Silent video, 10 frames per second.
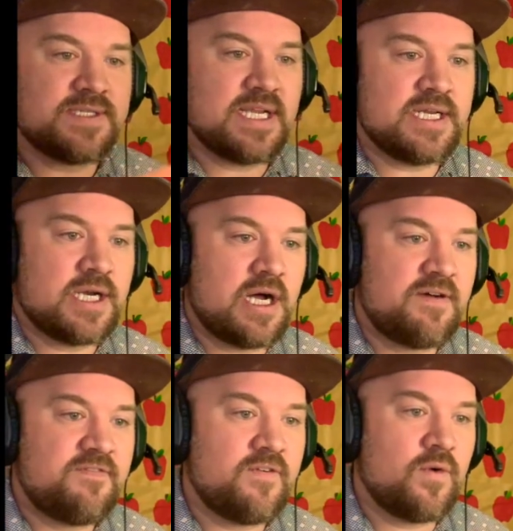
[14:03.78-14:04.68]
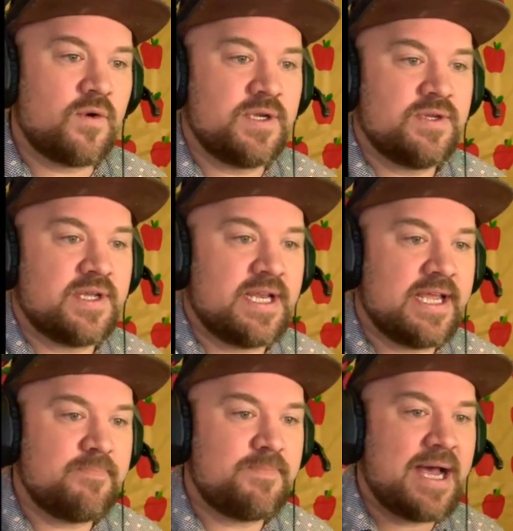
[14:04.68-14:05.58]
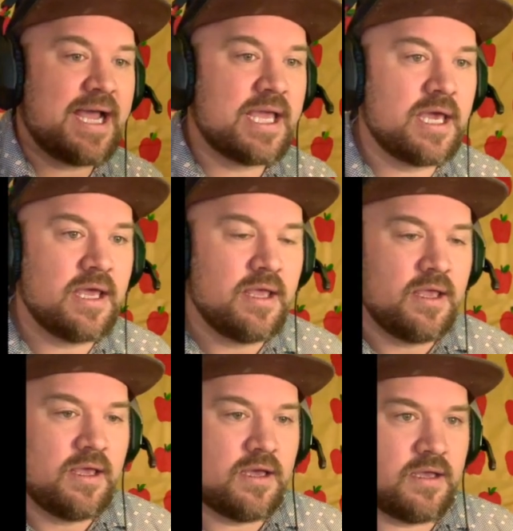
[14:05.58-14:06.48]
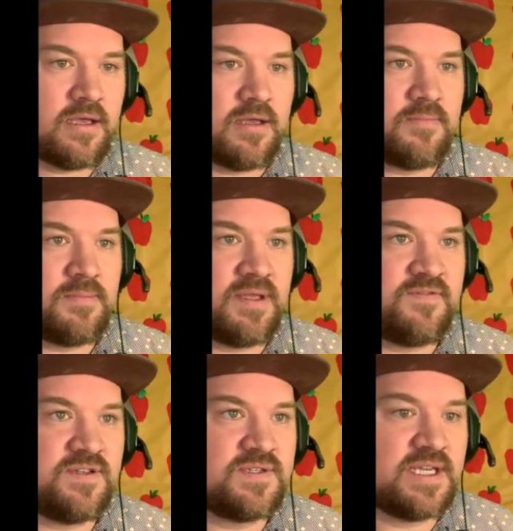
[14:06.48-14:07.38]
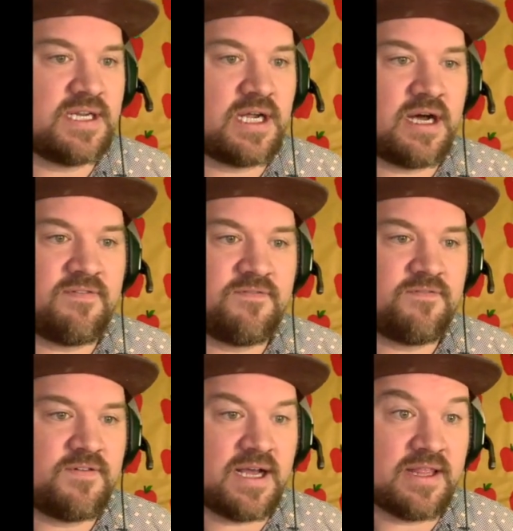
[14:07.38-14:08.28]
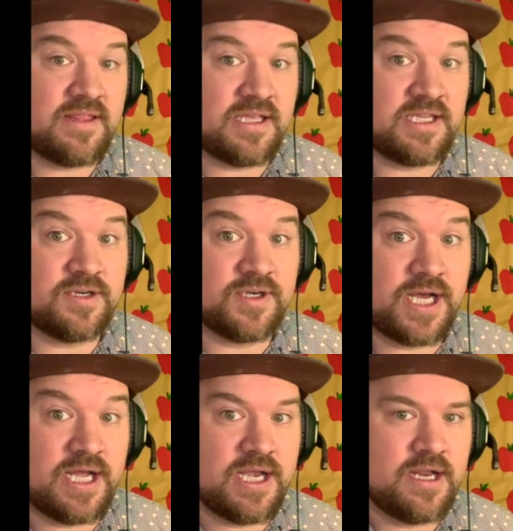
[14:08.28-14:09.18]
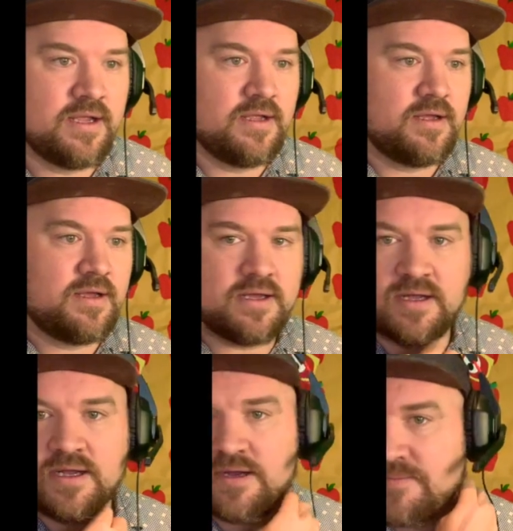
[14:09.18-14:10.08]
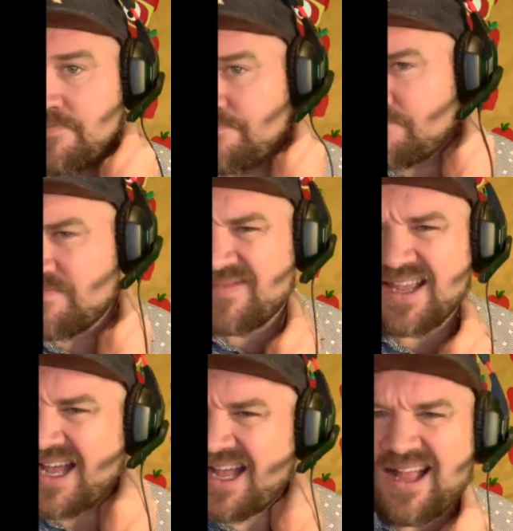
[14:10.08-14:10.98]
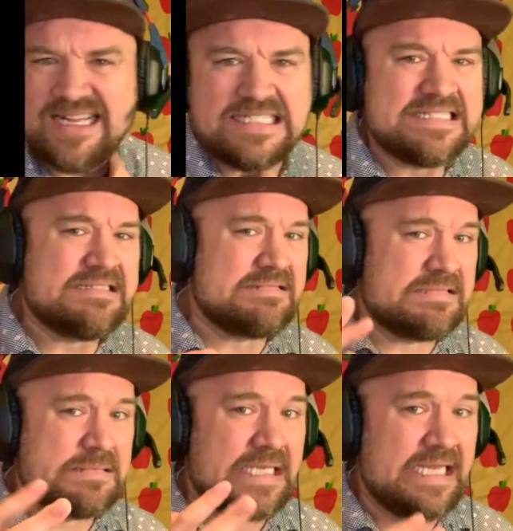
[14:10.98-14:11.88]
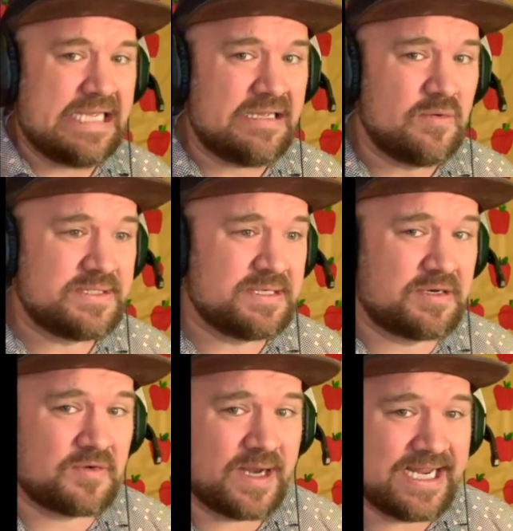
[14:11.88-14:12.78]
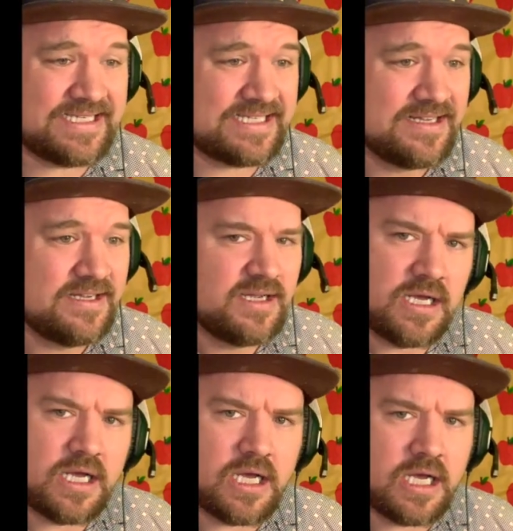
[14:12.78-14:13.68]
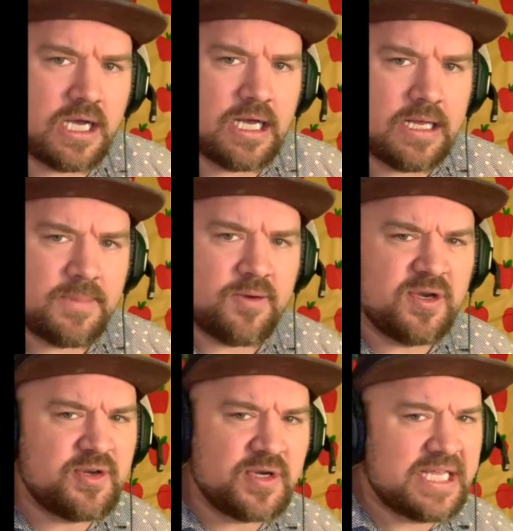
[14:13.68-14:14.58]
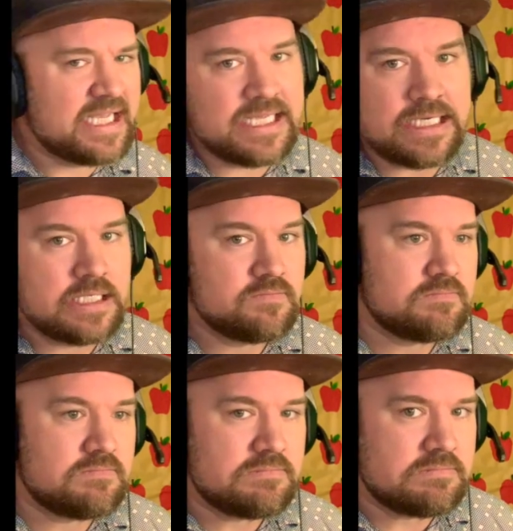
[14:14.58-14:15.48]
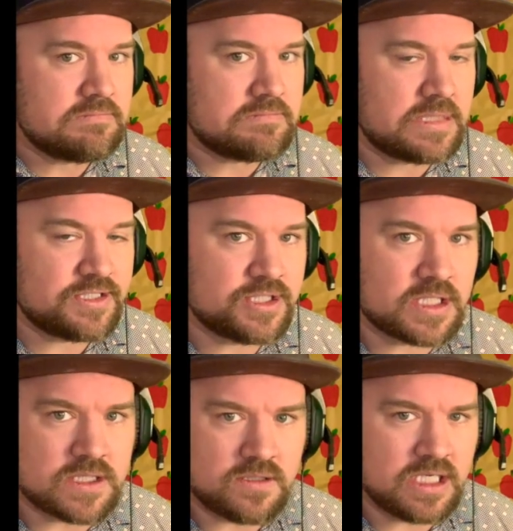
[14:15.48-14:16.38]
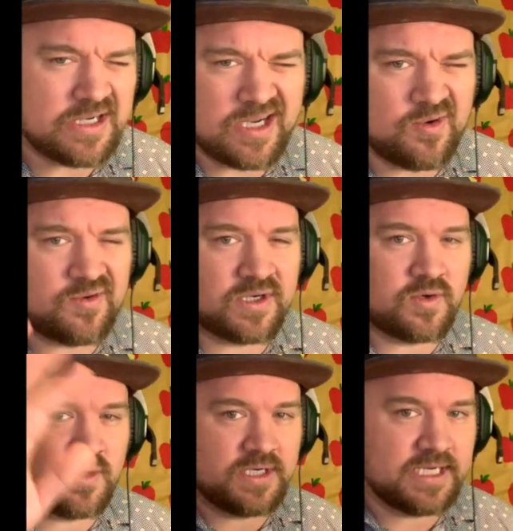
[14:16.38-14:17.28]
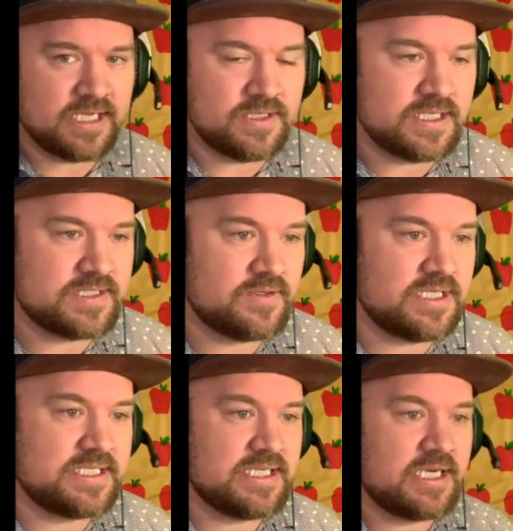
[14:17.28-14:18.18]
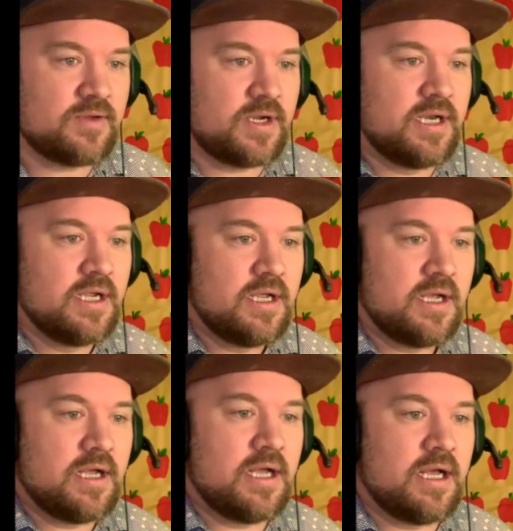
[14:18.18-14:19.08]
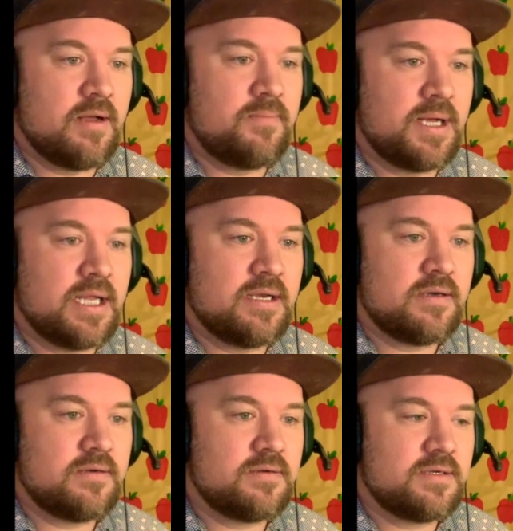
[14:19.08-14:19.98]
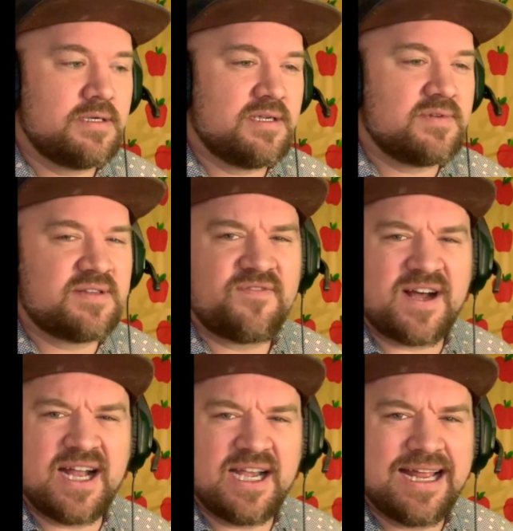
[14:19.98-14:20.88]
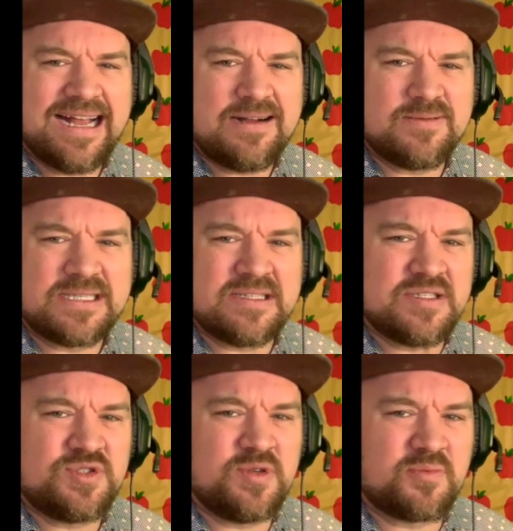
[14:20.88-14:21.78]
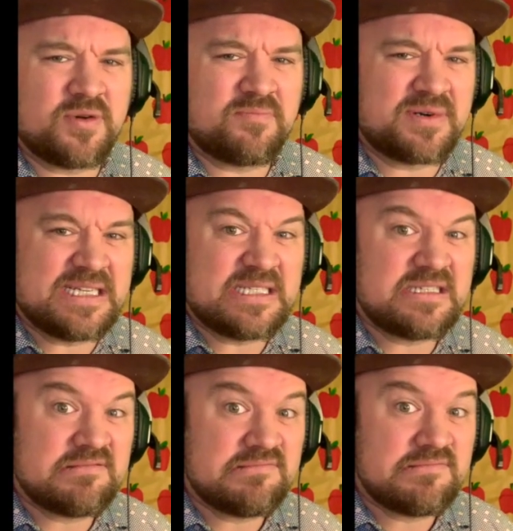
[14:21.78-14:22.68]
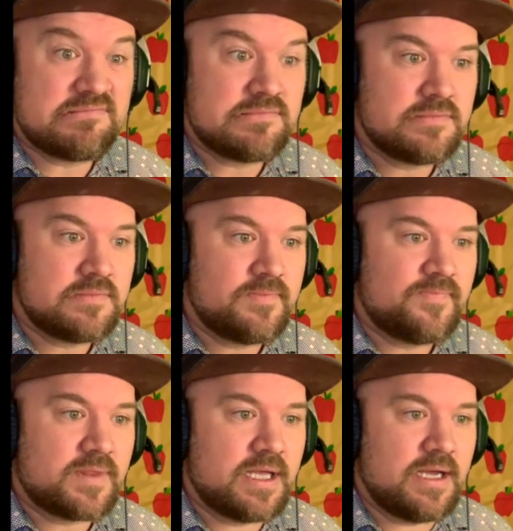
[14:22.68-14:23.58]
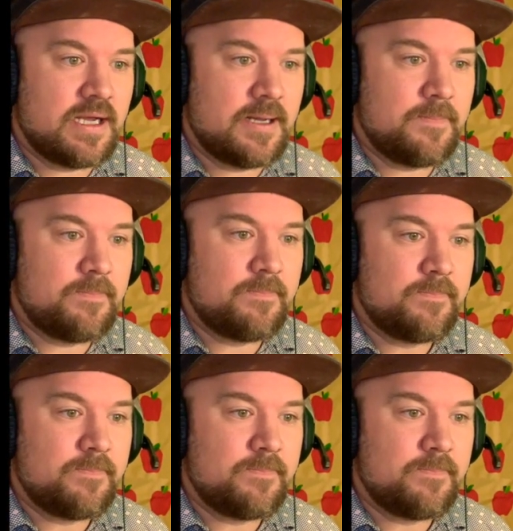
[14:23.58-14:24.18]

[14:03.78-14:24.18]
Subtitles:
send it off or you can hit back. If you send it off, I think you're done. That was okay, wasn't great. I may redo it again. I'm not sure. I won't record it again. You guys don't need to see another one. But it was fine. I wasn't super impressed. Okay,